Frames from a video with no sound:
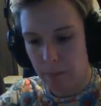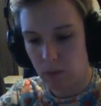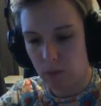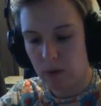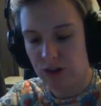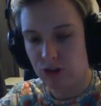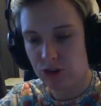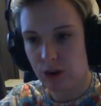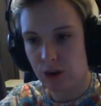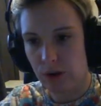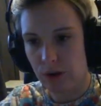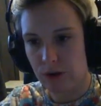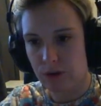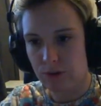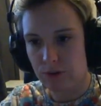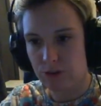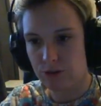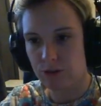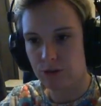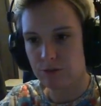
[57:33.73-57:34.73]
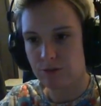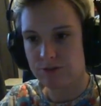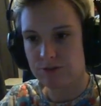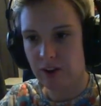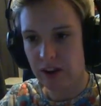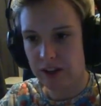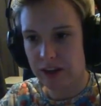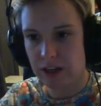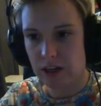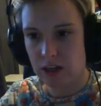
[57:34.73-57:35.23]
which goes
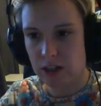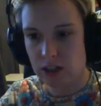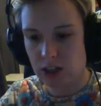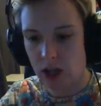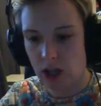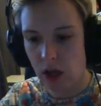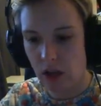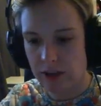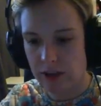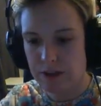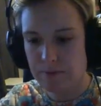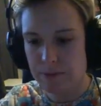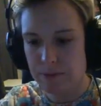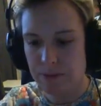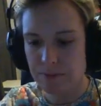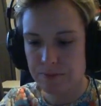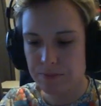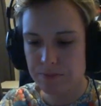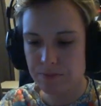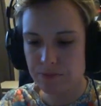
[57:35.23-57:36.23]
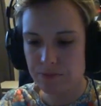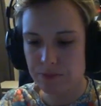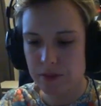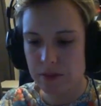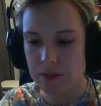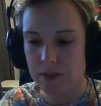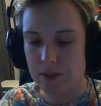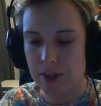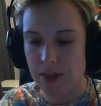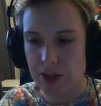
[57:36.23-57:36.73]
via type,
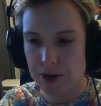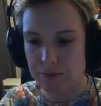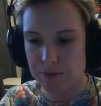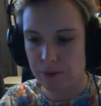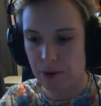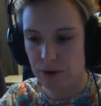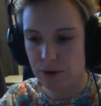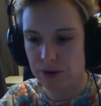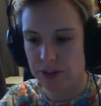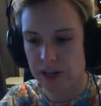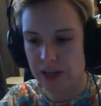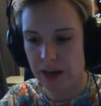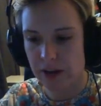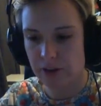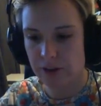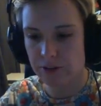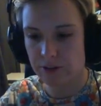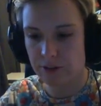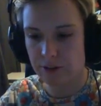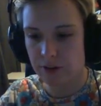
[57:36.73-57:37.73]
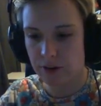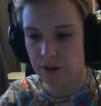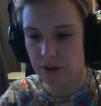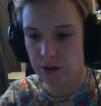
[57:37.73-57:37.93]
then Pokedex.